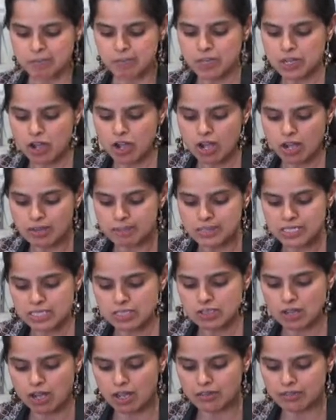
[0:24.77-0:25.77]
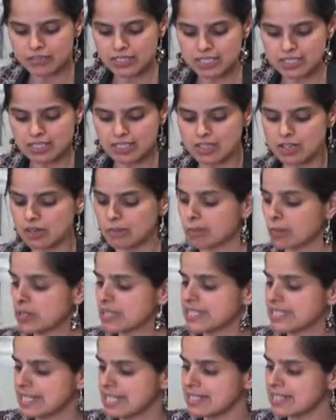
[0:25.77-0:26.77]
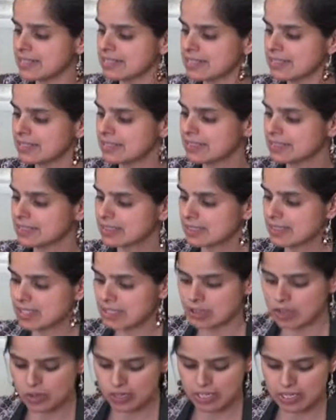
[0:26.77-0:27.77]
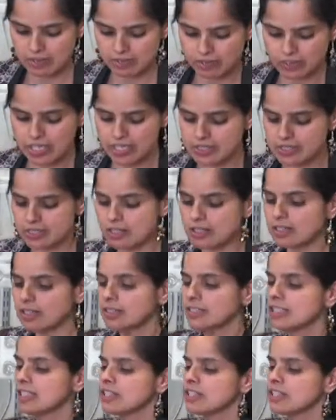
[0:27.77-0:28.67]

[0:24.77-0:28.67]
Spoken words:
but almonds obviously are more dense than coconut flakes are.